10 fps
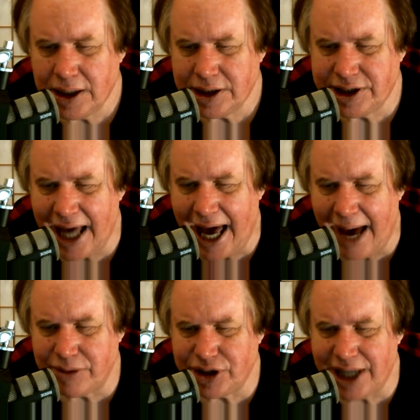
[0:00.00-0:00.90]

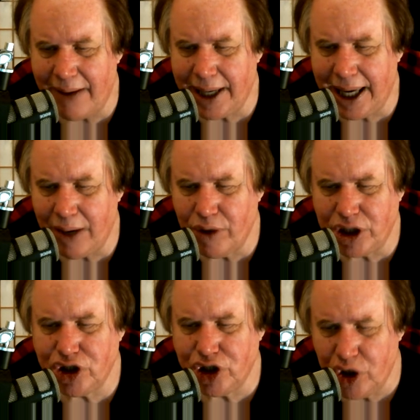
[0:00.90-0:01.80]
Sammy,
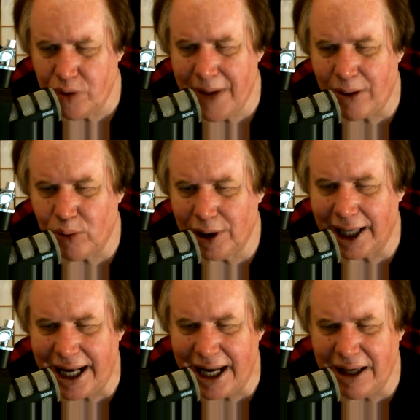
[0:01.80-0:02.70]
Richard, you met
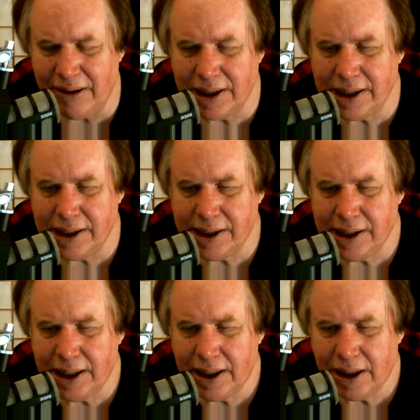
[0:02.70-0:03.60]
Willina?
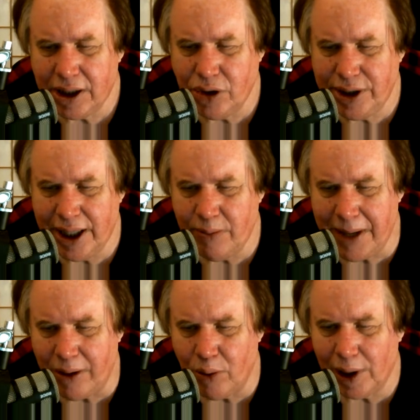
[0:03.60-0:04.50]
You did
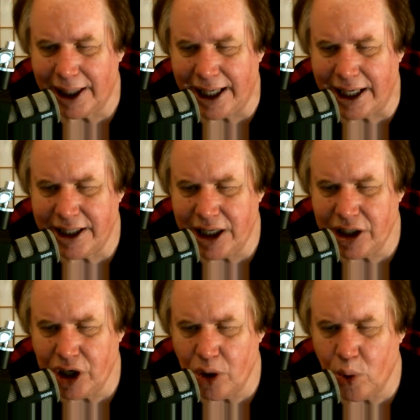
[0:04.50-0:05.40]
meet Willina,
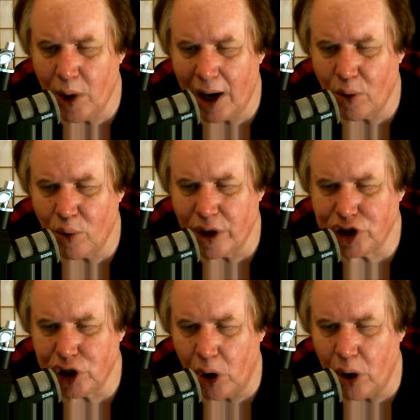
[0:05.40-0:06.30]
didn't you,
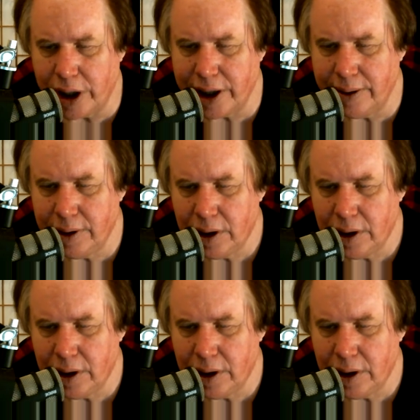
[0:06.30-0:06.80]
Richard?